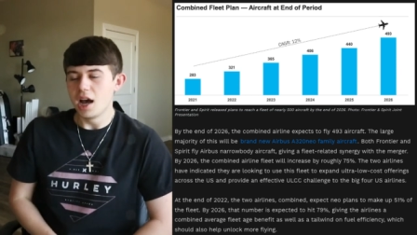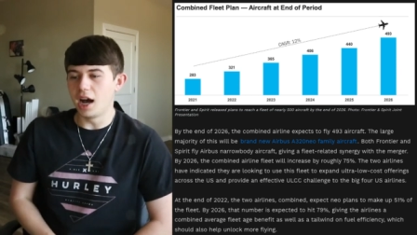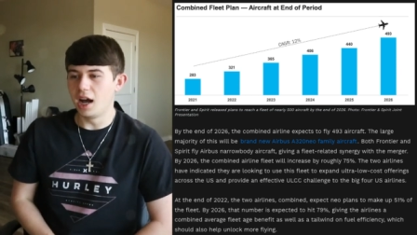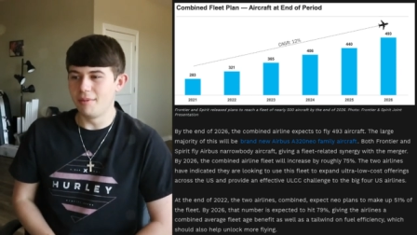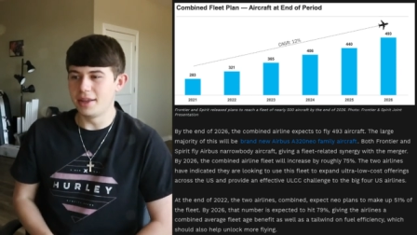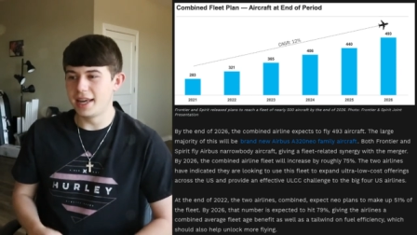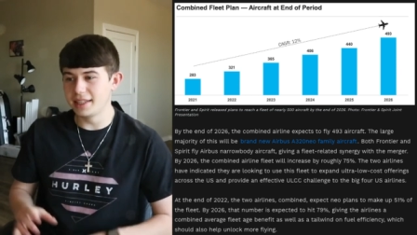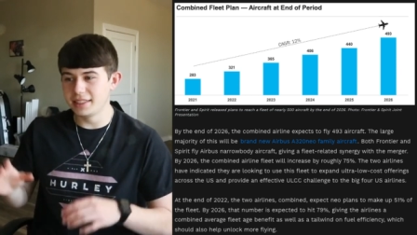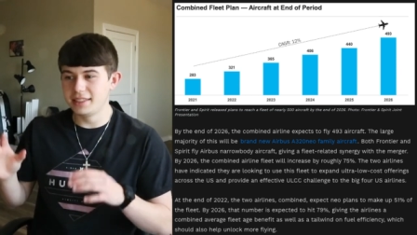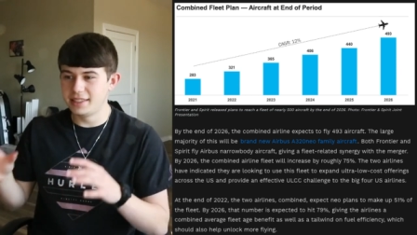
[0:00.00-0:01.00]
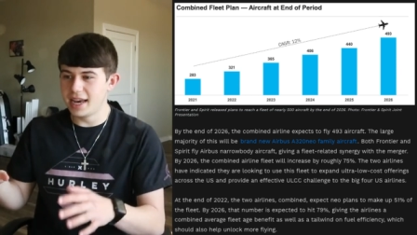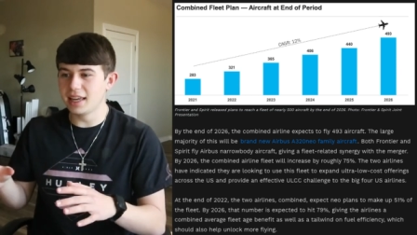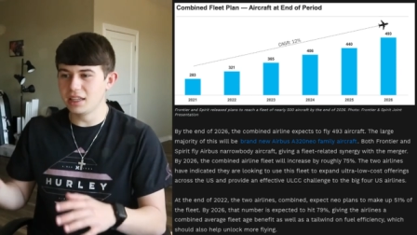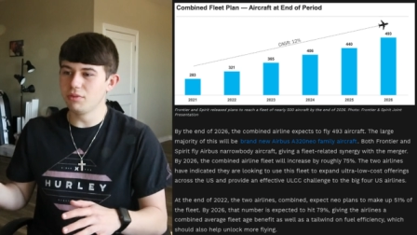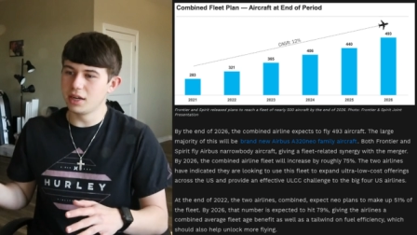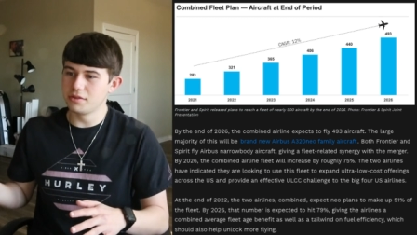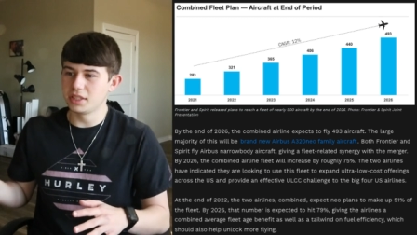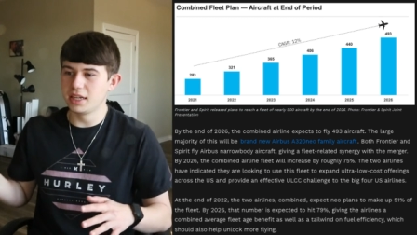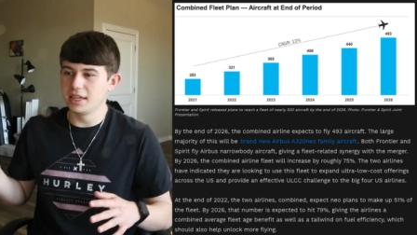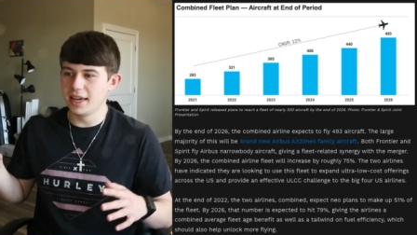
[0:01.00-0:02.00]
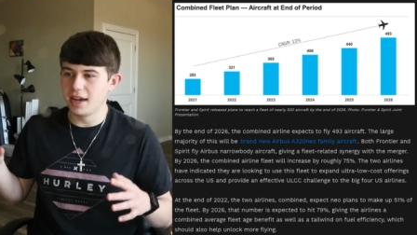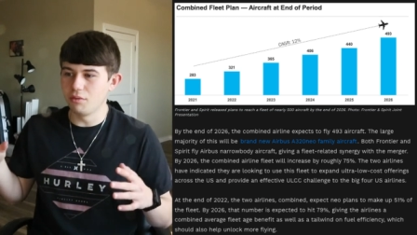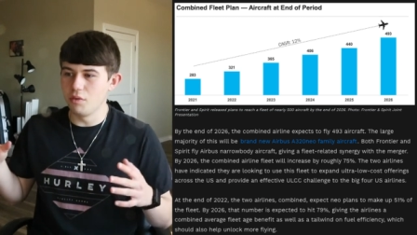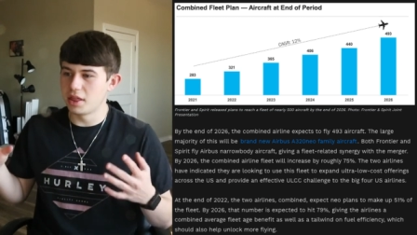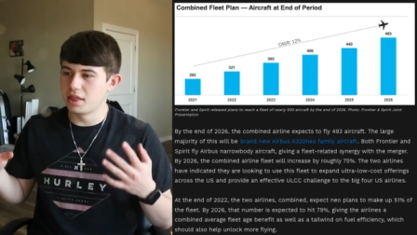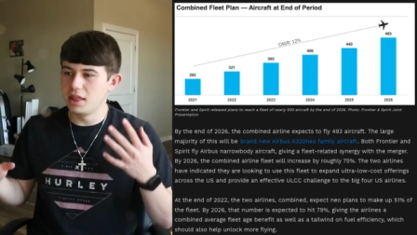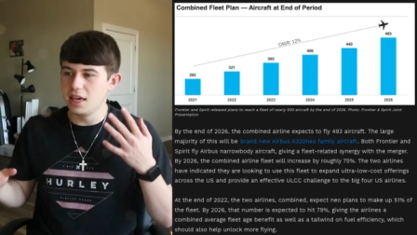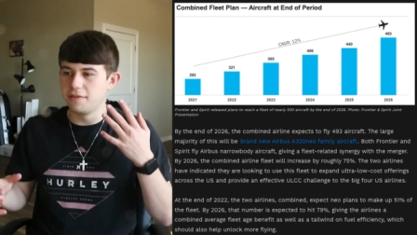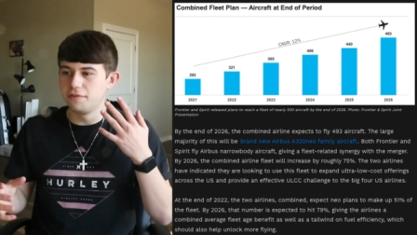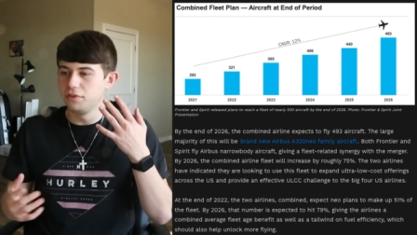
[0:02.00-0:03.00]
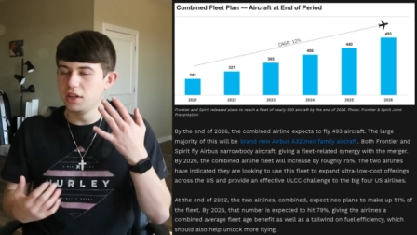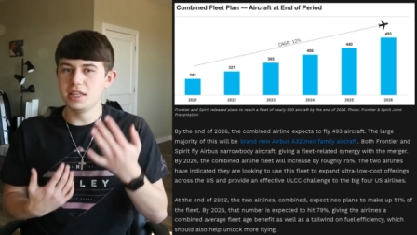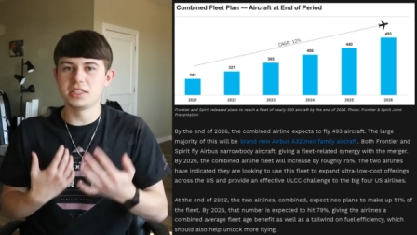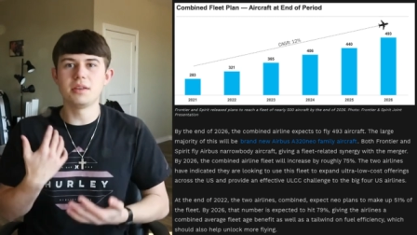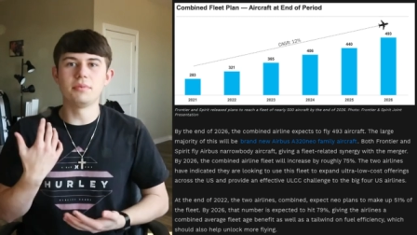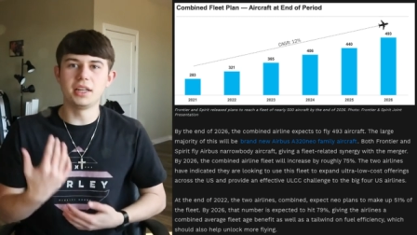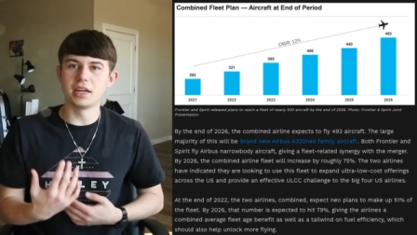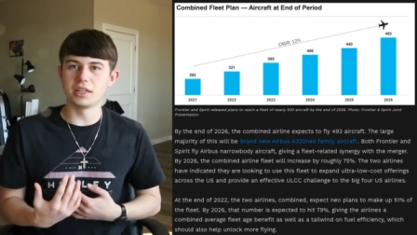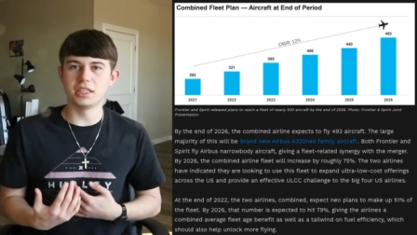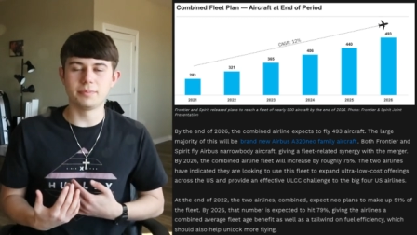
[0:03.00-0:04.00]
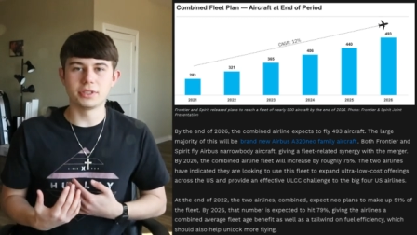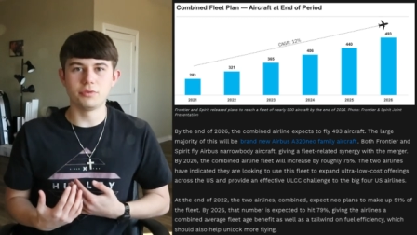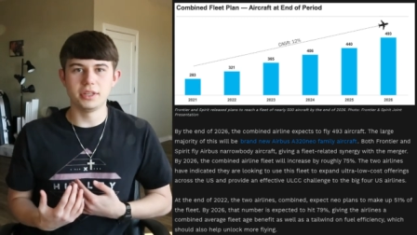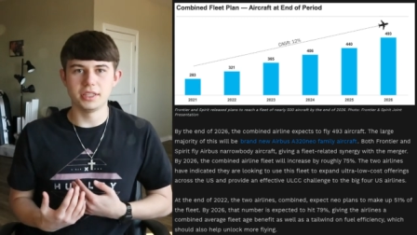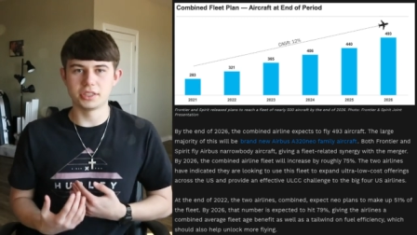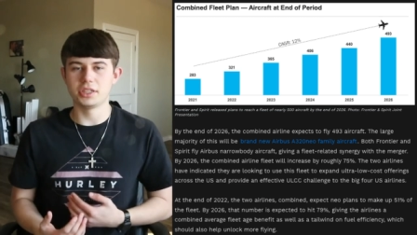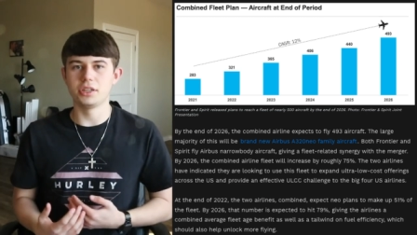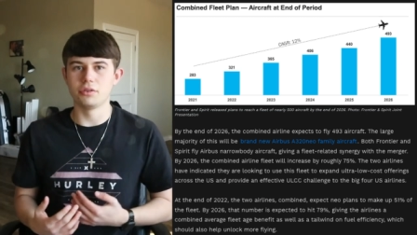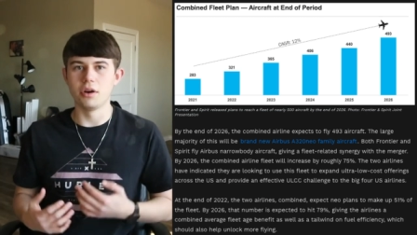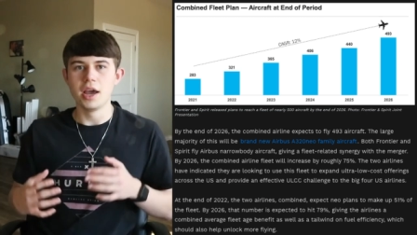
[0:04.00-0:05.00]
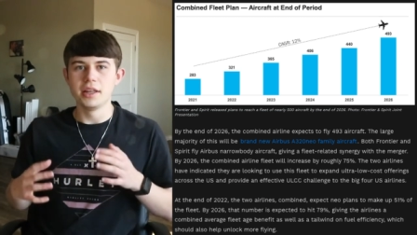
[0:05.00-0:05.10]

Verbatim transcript: And that's exactly what I was getting at with the fleet similarities between these two.